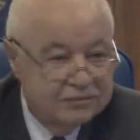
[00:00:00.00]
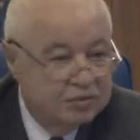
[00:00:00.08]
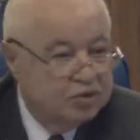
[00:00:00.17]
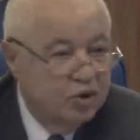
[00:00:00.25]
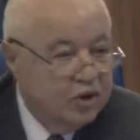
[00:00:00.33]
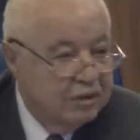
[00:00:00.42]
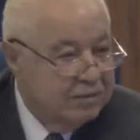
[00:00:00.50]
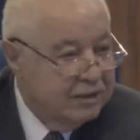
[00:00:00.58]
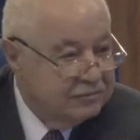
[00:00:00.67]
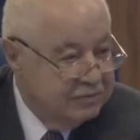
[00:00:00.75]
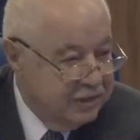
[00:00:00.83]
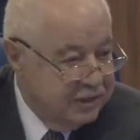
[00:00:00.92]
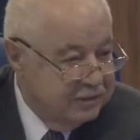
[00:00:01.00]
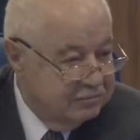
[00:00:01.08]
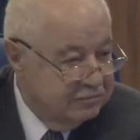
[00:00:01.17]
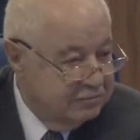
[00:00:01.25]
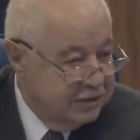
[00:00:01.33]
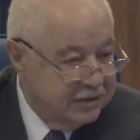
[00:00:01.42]
We talk about green,
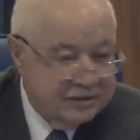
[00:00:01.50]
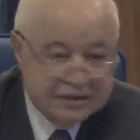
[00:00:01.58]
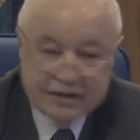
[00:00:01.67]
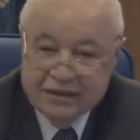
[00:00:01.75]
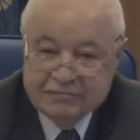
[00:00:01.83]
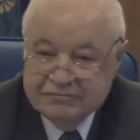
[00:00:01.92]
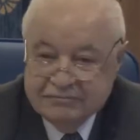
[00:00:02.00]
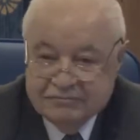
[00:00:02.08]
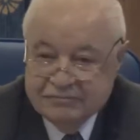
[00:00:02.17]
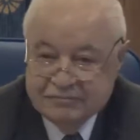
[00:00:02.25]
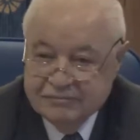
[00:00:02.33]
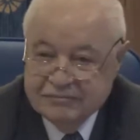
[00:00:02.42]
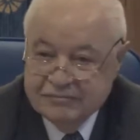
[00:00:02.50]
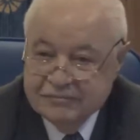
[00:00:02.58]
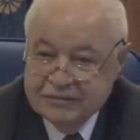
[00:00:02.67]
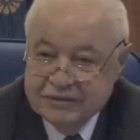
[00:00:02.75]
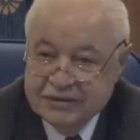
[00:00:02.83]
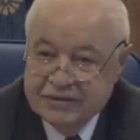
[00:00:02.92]
but
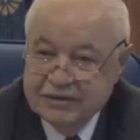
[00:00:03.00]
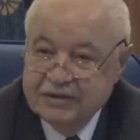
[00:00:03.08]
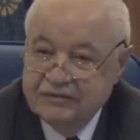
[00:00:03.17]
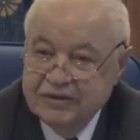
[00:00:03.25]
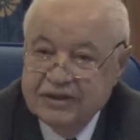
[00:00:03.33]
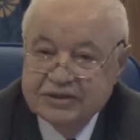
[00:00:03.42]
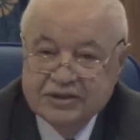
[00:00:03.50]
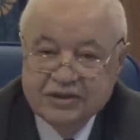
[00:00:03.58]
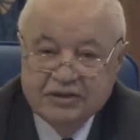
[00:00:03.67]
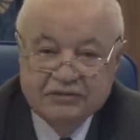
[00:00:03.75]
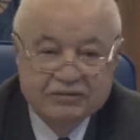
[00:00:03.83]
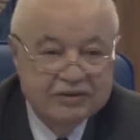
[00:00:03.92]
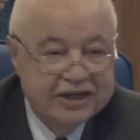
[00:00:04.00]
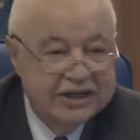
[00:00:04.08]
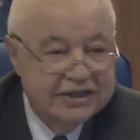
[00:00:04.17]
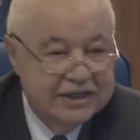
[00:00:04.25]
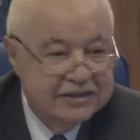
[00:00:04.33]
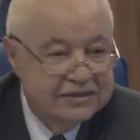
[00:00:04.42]
the definition of
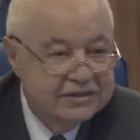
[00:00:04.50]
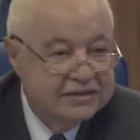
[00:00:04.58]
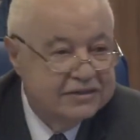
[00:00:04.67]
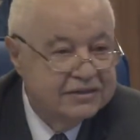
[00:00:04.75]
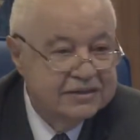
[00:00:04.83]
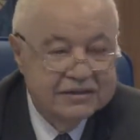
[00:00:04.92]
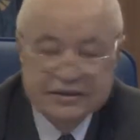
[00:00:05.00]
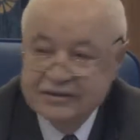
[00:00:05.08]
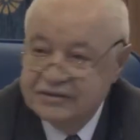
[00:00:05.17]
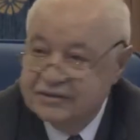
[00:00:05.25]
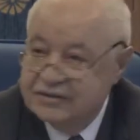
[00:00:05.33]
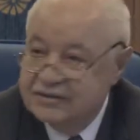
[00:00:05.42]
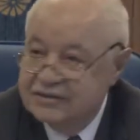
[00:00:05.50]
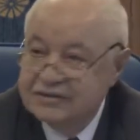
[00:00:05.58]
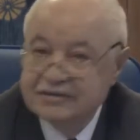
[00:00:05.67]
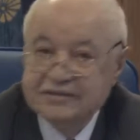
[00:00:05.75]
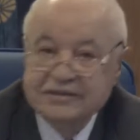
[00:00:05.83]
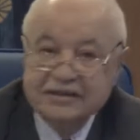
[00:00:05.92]
greenness is
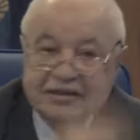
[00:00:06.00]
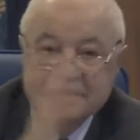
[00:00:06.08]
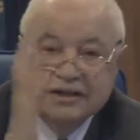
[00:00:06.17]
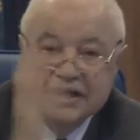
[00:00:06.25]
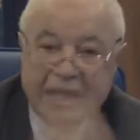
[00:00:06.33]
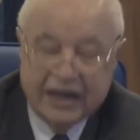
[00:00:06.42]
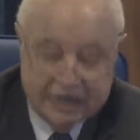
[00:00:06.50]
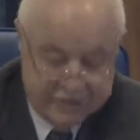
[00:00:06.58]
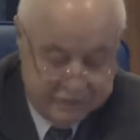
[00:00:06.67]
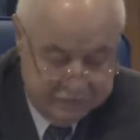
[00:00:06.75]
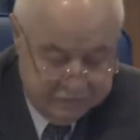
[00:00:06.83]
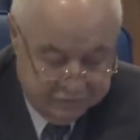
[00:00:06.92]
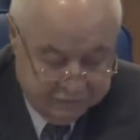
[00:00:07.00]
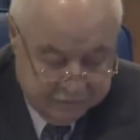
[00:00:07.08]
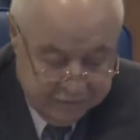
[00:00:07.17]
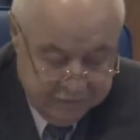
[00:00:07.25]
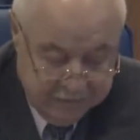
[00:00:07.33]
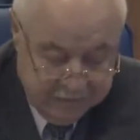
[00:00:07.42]
in the air.
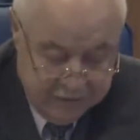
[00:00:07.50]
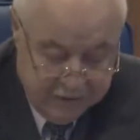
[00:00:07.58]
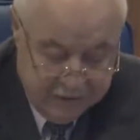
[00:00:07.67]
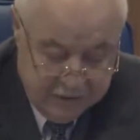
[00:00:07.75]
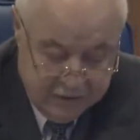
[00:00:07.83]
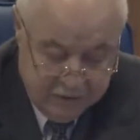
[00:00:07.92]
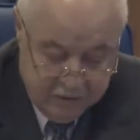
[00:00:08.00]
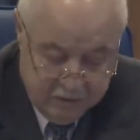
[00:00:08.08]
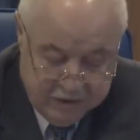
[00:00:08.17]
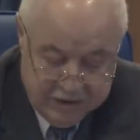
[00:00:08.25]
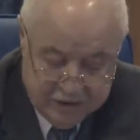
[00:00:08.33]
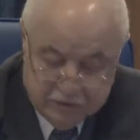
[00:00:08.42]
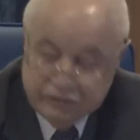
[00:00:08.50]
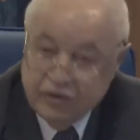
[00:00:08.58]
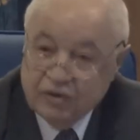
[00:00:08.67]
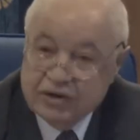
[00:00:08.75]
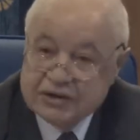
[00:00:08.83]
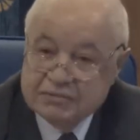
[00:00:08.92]
We need to
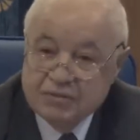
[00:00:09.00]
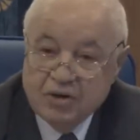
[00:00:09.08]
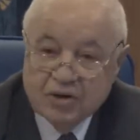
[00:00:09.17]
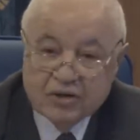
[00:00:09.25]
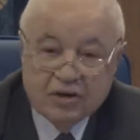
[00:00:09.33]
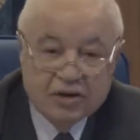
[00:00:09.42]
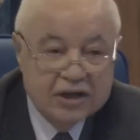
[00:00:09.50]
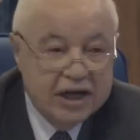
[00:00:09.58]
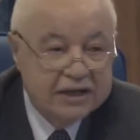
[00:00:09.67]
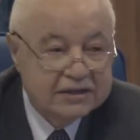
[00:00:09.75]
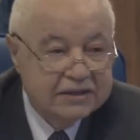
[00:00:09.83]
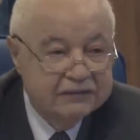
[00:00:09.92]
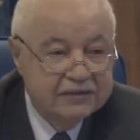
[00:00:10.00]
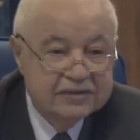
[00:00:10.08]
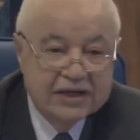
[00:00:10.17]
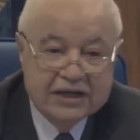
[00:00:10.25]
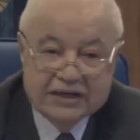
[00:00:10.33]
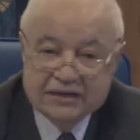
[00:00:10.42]
focus more on
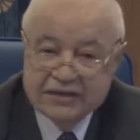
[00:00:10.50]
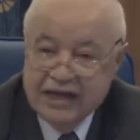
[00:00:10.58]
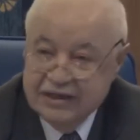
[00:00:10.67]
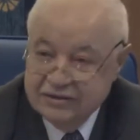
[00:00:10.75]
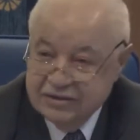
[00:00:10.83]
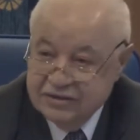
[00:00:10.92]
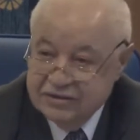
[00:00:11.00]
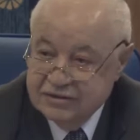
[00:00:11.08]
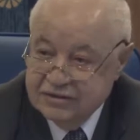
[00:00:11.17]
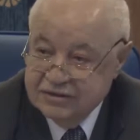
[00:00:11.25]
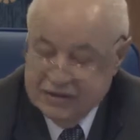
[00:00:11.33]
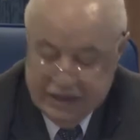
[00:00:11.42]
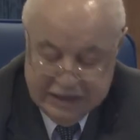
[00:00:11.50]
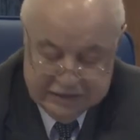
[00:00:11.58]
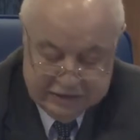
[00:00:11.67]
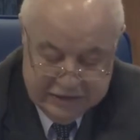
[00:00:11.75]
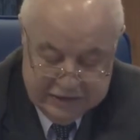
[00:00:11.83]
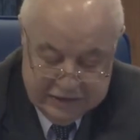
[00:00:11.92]
artificial intelligence
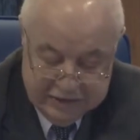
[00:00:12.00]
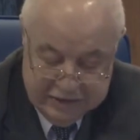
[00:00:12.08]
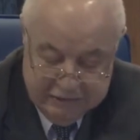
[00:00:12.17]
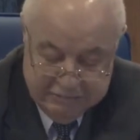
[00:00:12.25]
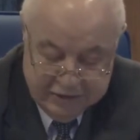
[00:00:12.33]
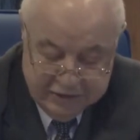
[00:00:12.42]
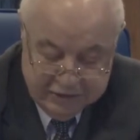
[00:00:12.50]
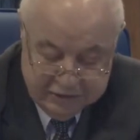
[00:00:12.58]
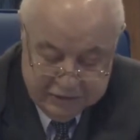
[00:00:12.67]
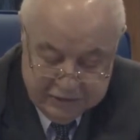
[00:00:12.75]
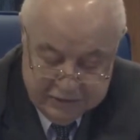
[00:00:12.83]
as an enabler